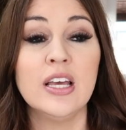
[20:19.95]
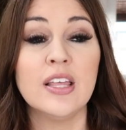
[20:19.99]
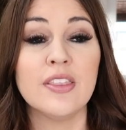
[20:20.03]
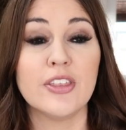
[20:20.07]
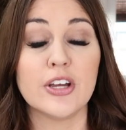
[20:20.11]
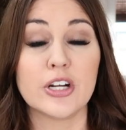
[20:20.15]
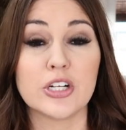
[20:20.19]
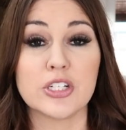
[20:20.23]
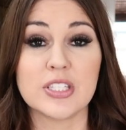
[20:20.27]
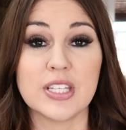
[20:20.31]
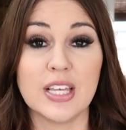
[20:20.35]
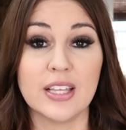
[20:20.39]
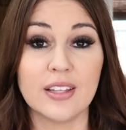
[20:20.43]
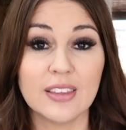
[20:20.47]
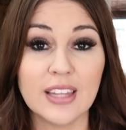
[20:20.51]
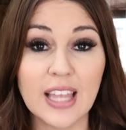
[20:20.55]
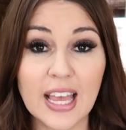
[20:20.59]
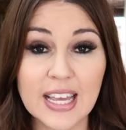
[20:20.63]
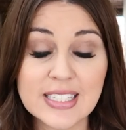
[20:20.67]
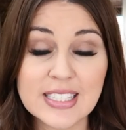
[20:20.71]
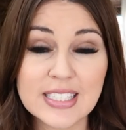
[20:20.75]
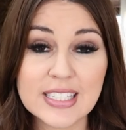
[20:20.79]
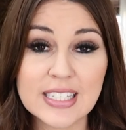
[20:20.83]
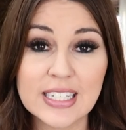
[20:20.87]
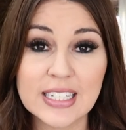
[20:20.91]
There's a
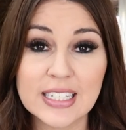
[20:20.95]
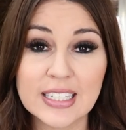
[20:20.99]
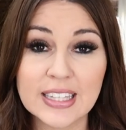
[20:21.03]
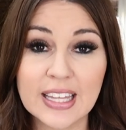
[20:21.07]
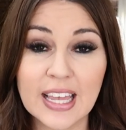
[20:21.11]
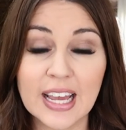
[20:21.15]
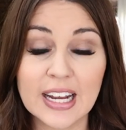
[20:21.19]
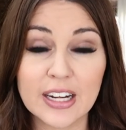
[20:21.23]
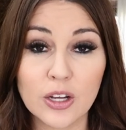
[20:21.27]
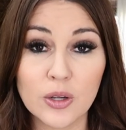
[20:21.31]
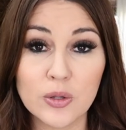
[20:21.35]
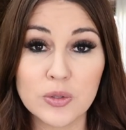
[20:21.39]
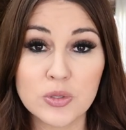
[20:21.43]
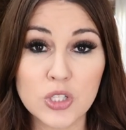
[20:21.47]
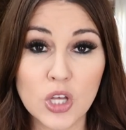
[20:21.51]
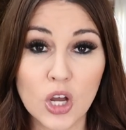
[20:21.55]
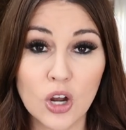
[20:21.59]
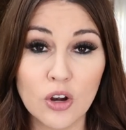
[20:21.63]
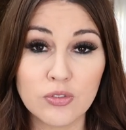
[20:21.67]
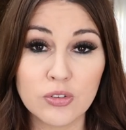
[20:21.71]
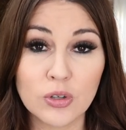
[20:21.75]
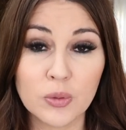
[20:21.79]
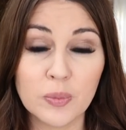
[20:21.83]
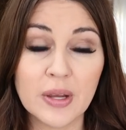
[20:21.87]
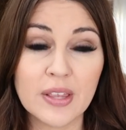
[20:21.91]
lesson that goes
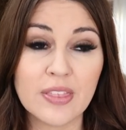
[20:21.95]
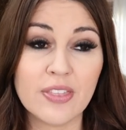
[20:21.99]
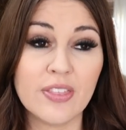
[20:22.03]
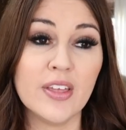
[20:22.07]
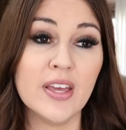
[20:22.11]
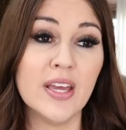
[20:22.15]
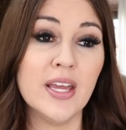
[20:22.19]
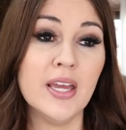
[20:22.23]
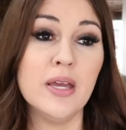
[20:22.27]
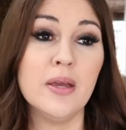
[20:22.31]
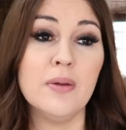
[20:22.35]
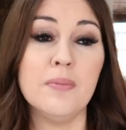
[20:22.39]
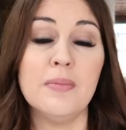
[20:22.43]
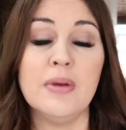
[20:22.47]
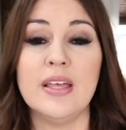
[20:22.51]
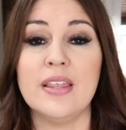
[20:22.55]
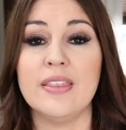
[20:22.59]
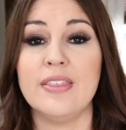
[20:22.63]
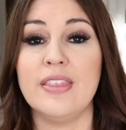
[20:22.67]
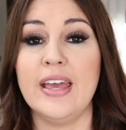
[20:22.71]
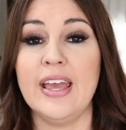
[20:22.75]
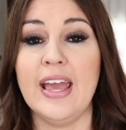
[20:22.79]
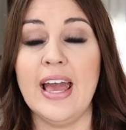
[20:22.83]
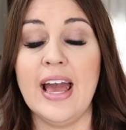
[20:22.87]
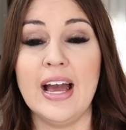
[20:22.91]
over with them.
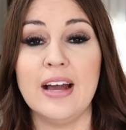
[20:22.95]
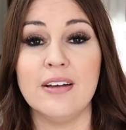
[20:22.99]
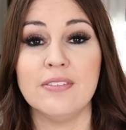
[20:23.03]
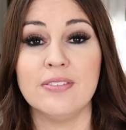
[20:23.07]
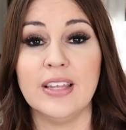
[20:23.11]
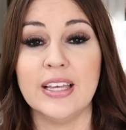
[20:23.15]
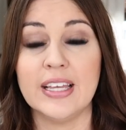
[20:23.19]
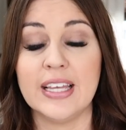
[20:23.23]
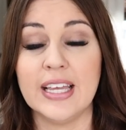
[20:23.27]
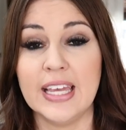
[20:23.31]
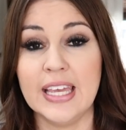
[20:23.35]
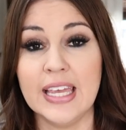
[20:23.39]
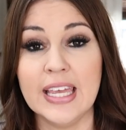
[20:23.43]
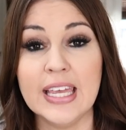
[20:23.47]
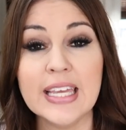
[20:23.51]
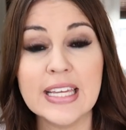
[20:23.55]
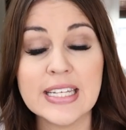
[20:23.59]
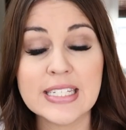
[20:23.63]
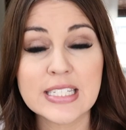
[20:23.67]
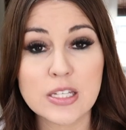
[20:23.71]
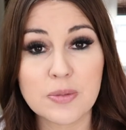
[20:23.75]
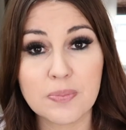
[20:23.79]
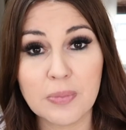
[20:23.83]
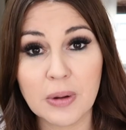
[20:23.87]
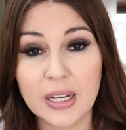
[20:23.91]
They have like a
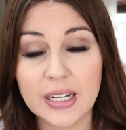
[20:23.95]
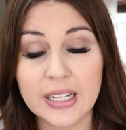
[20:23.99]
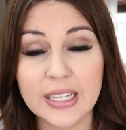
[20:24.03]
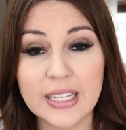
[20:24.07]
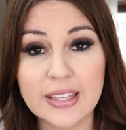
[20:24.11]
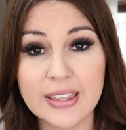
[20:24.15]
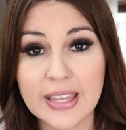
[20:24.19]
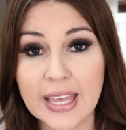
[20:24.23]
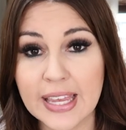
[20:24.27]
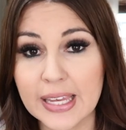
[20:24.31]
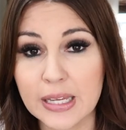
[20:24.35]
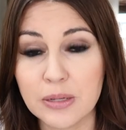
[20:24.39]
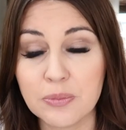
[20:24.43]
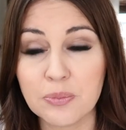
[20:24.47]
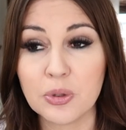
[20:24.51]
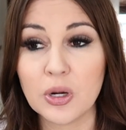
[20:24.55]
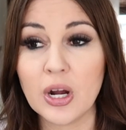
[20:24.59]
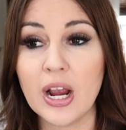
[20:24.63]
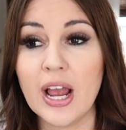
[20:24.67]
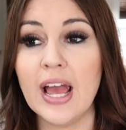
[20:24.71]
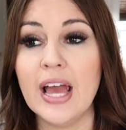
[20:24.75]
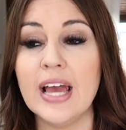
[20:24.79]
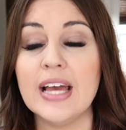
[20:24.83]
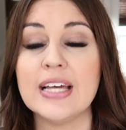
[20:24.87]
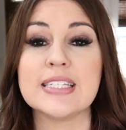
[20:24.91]
hint buddy they can
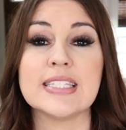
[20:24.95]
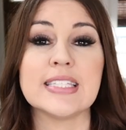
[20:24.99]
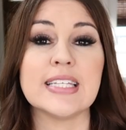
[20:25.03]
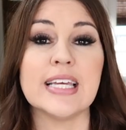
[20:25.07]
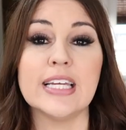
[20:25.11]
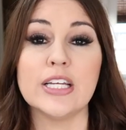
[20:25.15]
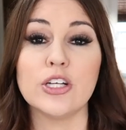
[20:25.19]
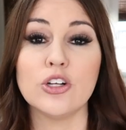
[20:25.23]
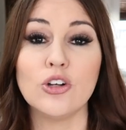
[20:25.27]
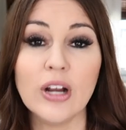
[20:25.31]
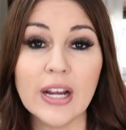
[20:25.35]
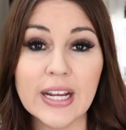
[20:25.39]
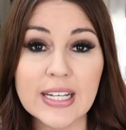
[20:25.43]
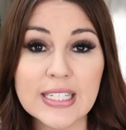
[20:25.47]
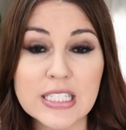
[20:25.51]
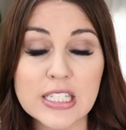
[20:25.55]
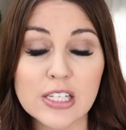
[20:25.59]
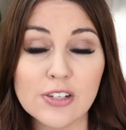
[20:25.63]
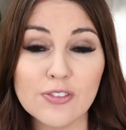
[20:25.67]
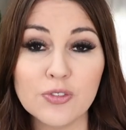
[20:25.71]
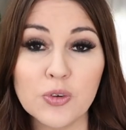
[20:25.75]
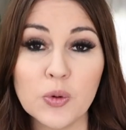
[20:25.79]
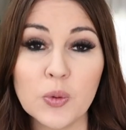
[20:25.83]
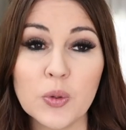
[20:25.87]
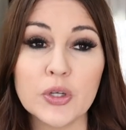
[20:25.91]
press. It grades
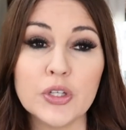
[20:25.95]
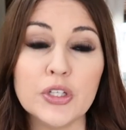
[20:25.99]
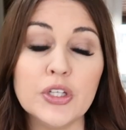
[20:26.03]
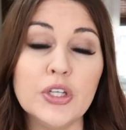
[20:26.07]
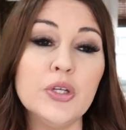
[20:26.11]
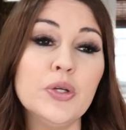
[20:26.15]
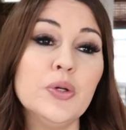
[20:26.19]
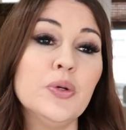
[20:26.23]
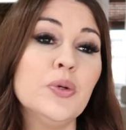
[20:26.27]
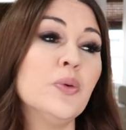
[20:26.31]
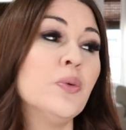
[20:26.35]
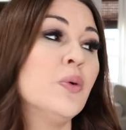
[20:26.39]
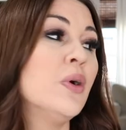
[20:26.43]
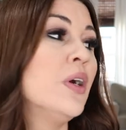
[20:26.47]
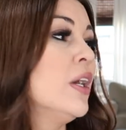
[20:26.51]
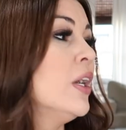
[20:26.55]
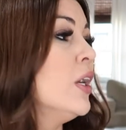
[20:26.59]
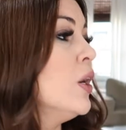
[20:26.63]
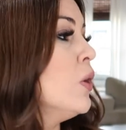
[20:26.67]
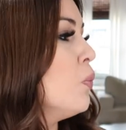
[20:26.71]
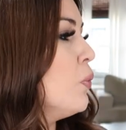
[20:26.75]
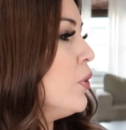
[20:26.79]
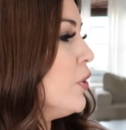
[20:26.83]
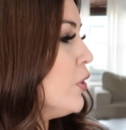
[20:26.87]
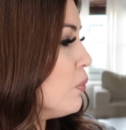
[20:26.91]
it for you.
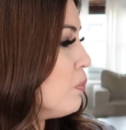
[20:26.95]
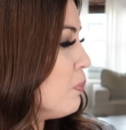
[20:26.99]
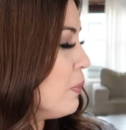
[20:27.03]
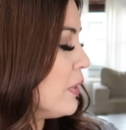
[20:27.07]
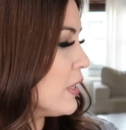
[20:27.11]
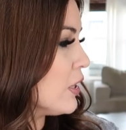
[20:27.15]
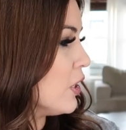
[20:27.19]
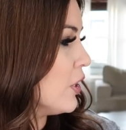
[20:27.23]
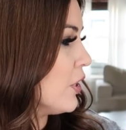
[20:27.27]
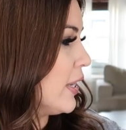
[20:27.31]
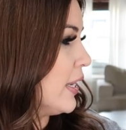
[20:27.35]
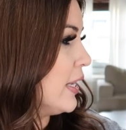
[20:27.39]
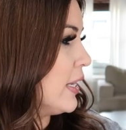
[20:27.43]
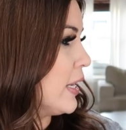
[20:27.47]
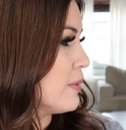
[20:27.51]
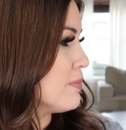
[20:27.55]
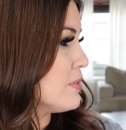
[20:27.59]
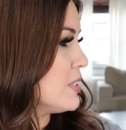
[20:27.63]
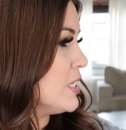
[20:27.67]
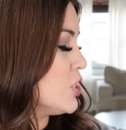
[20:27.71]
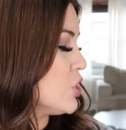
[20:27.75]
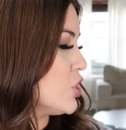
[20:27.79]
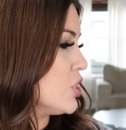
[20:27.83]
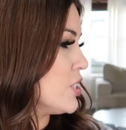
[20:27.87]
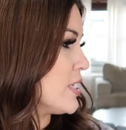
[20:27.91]
Will you be looking up
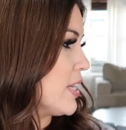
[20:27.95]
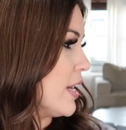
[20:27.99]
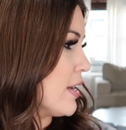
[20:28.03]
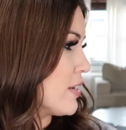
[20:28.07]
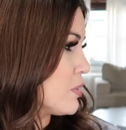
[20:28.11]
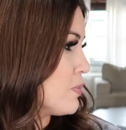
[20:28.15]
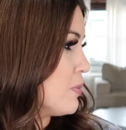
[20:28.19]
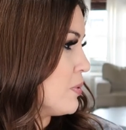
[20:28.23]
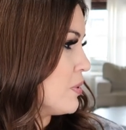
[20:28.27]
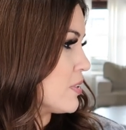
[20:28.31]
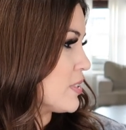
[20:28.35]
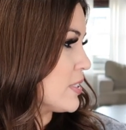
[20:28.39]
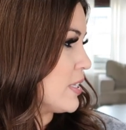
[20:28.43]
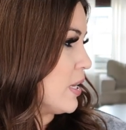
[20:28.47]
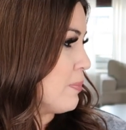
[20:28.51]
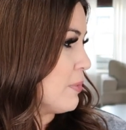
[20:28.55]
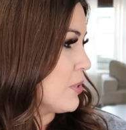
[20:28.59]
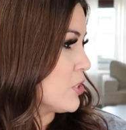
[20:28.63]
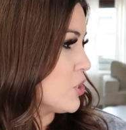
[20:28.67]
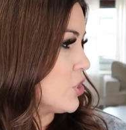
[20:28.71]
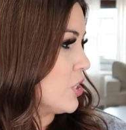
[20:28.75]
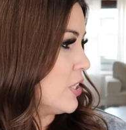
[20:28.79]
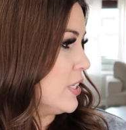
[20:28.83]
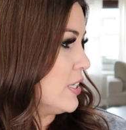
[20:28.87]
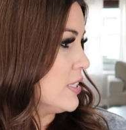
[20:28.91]
teaching textbooks, how
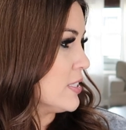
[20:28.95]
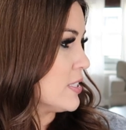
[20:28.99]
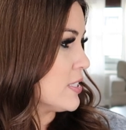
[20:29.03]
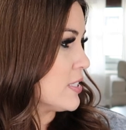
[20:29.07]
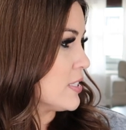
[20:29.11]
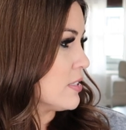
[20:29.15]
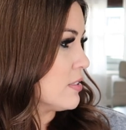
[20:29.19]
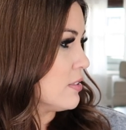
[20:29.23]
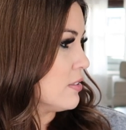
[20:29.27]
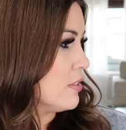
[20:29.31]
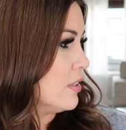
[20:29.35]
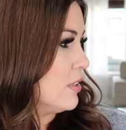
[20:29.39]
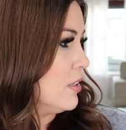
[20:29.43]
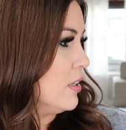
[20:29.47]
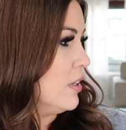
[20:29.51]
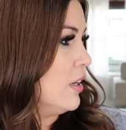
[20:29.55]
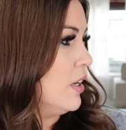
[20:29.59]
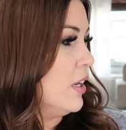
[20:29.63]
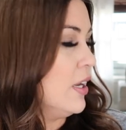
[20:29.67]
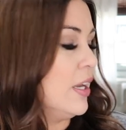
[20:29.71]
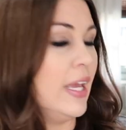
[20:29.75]
much it is? Yeah.